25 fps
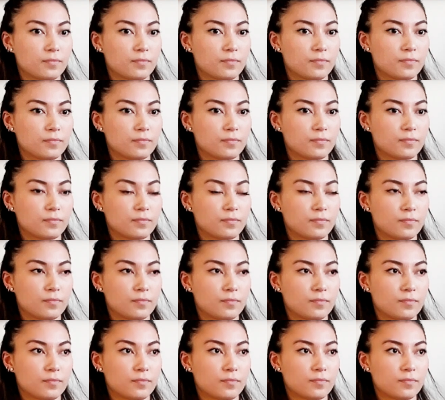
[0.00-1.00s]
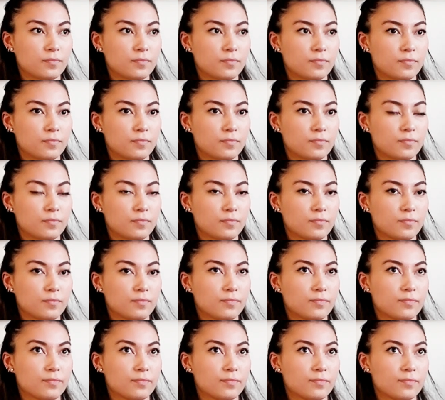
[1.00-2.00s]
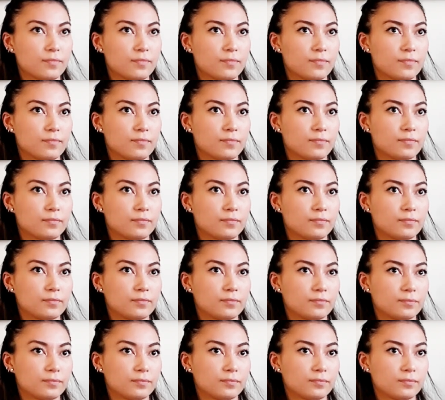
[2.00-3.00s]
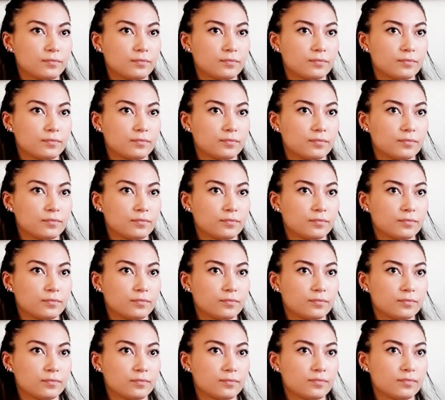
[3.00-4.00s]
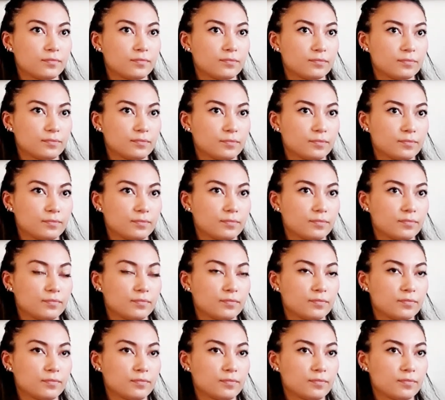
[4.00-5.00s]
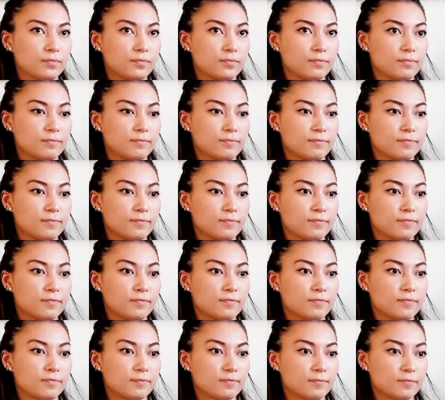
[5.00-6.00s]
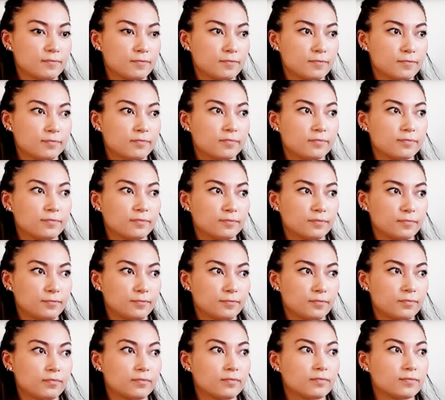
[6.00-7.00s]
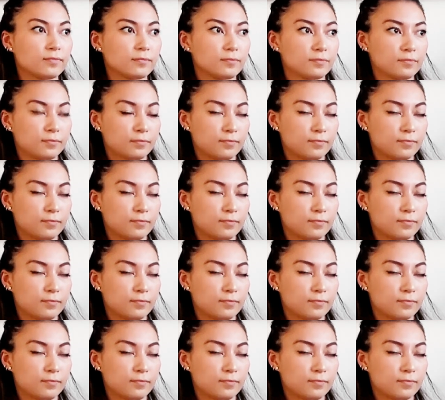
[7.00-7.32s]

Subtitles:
(not speaking)